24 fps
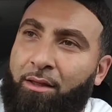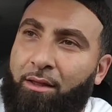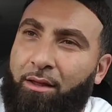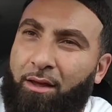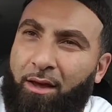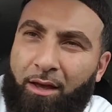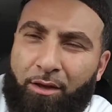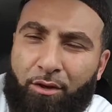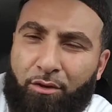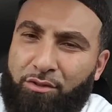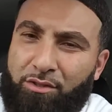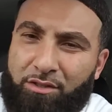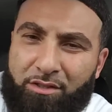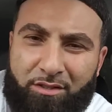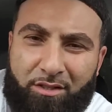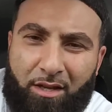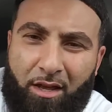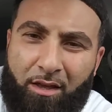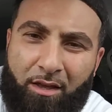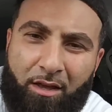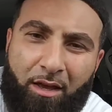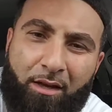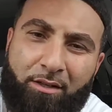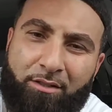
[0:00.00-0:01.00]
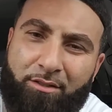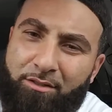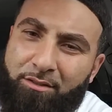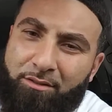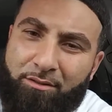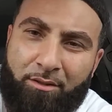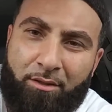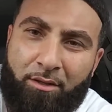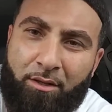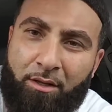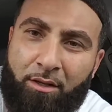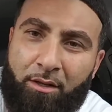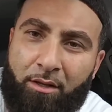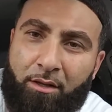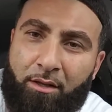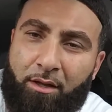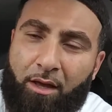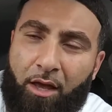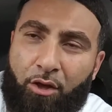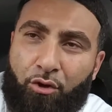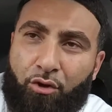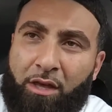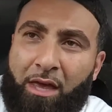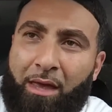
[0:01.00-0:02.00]
And you just say yes.
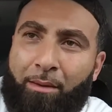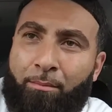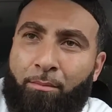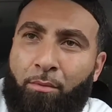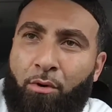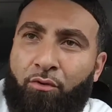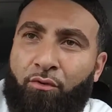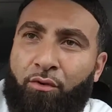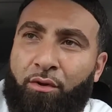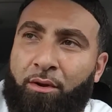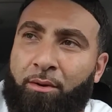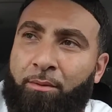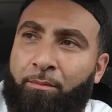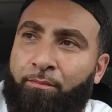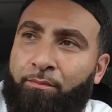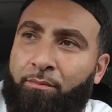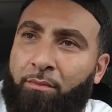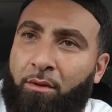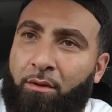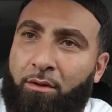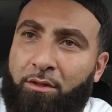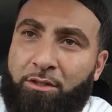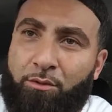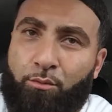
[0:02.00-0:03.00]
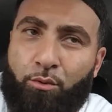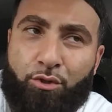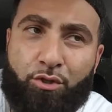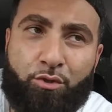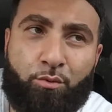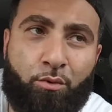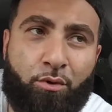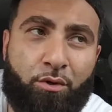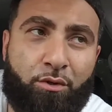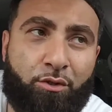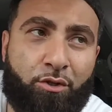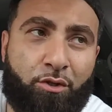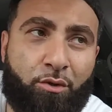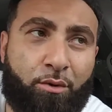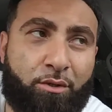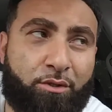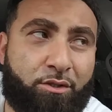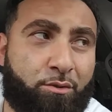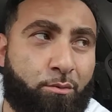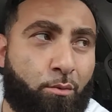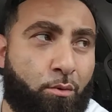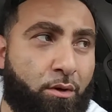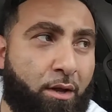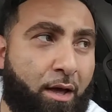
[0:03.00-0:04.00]
And you keep moving. See, what you want to do
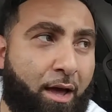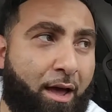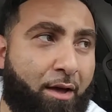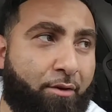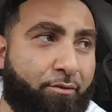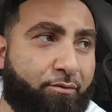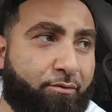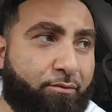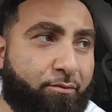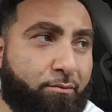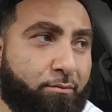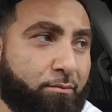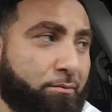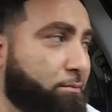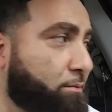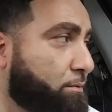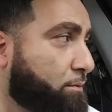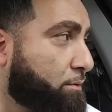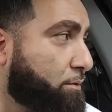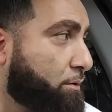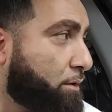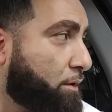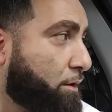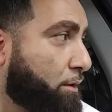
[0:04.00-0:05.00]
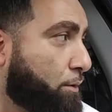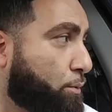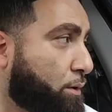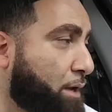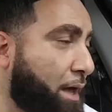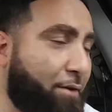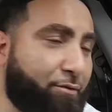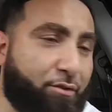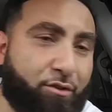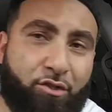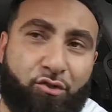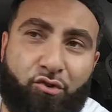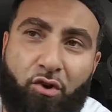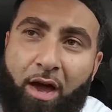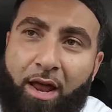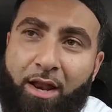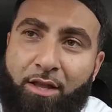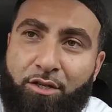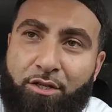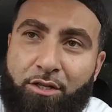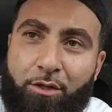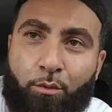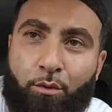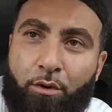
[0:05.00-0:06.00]
is you want to have a
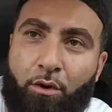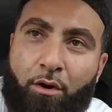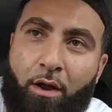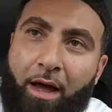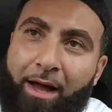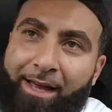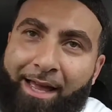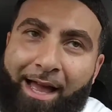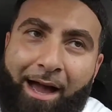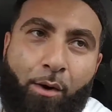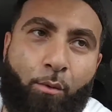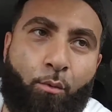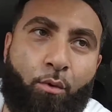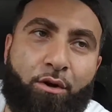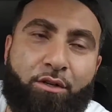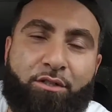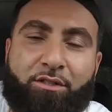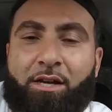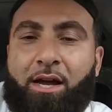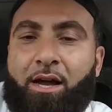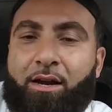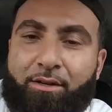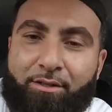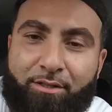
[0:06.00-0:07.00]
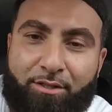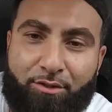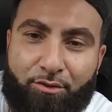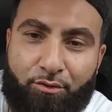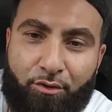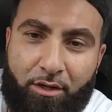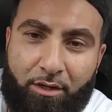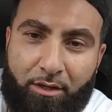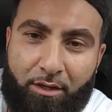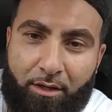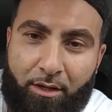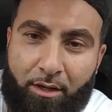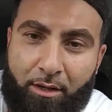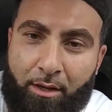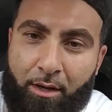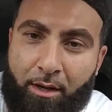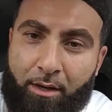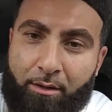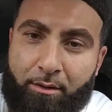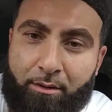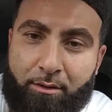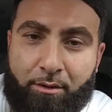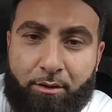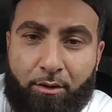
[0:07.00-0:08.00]
strategy. You want to knock out one side of the street and
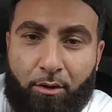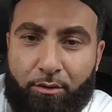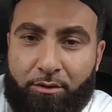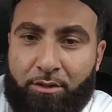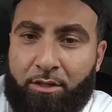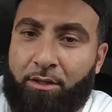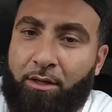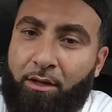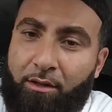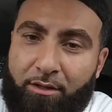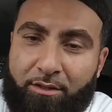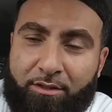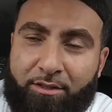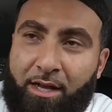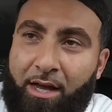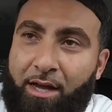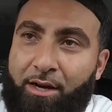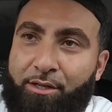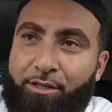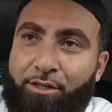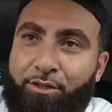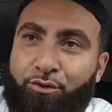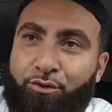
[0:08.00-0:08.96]
then go to another side of the